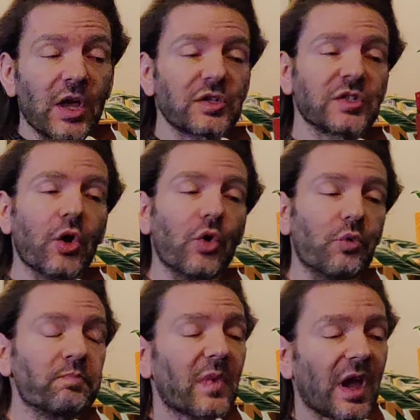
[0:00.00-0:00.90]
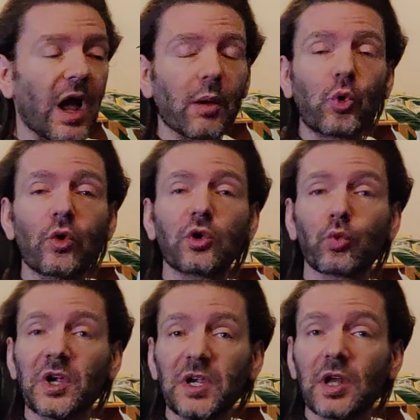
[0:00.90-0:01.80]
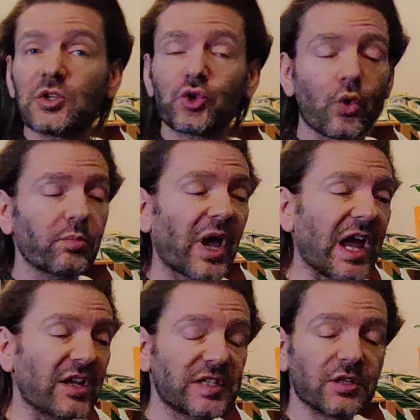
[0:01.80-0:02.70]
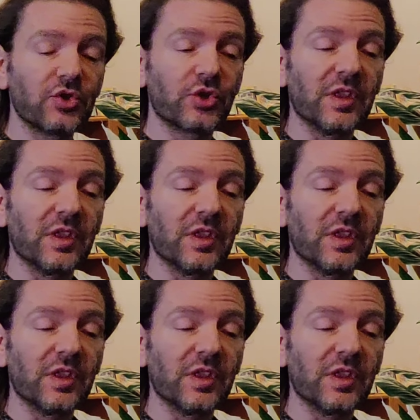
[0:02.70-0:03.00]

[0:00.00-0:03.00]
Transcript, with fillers: So I'm going to read a short passage.